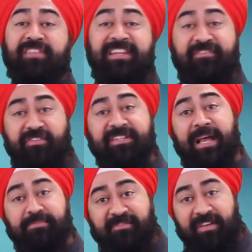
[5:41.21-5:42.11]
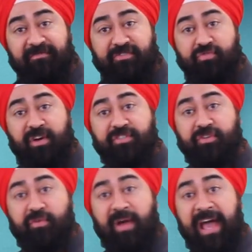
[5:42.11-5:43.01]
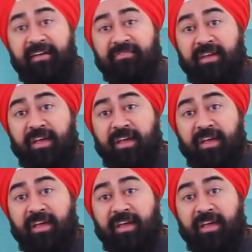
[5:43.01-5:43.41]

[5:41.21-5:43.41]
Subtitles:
the different types of infrastructure you have.